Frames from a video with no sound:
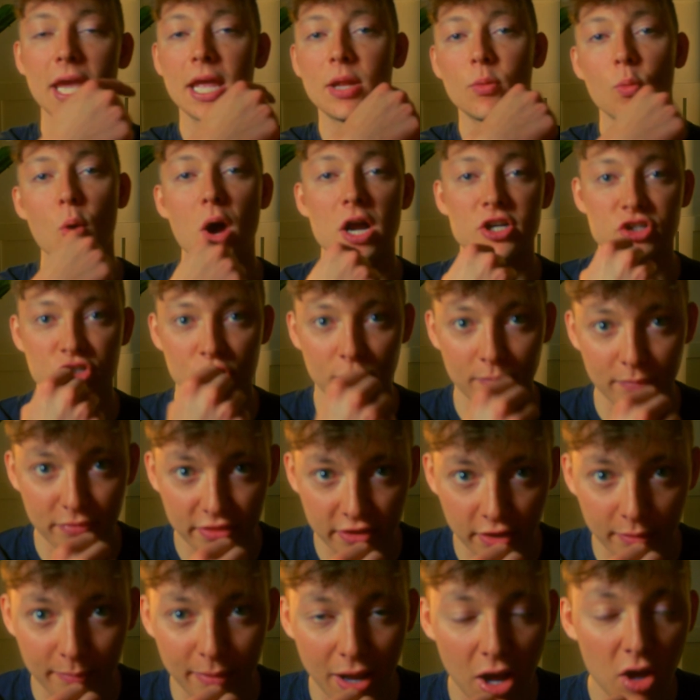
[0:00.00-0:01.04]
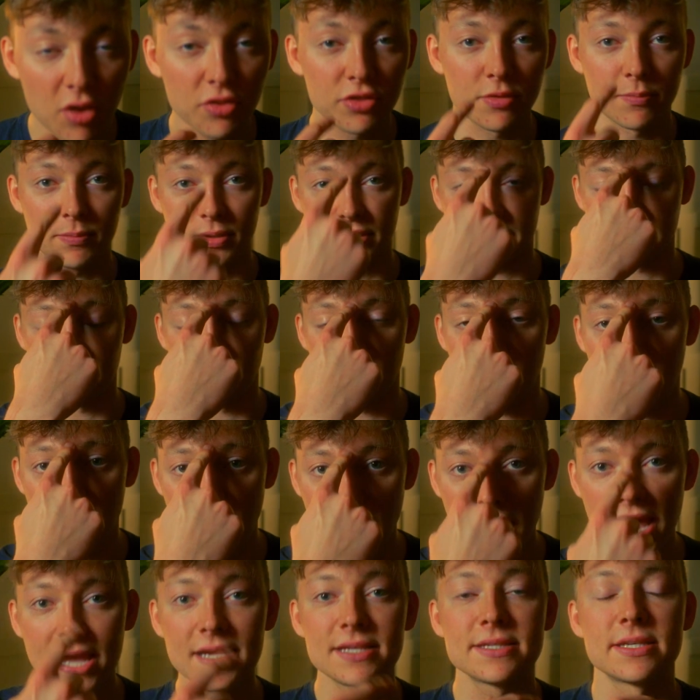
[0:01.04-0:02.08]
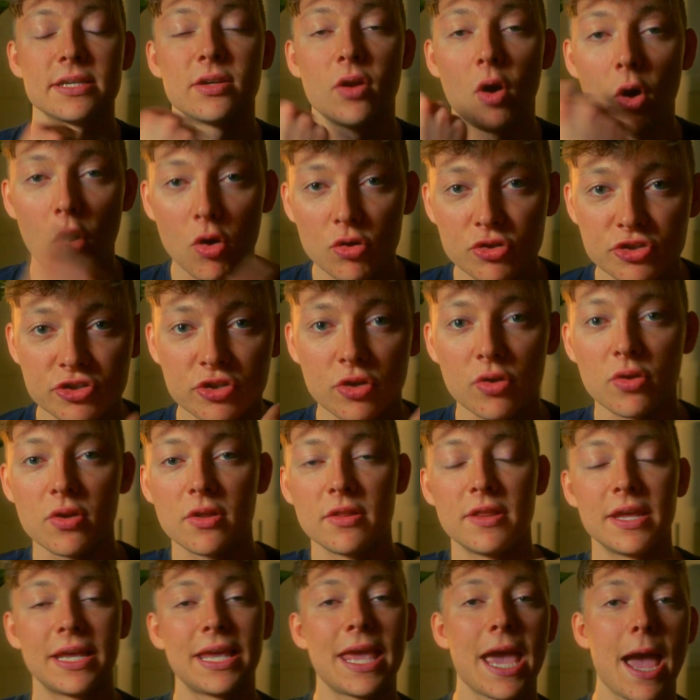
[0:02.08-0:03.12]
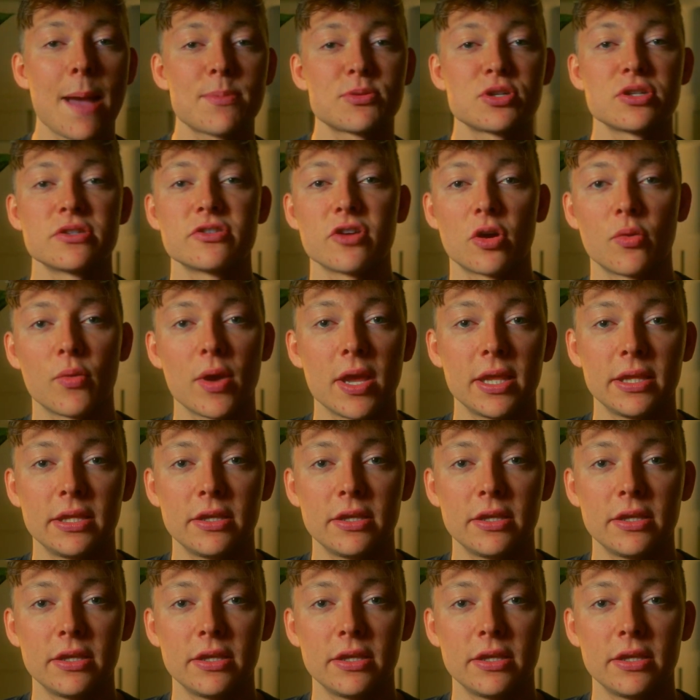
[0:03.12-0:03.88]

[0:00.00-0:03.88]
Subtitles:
and watch their mouth, but their eyes, and also the captions are right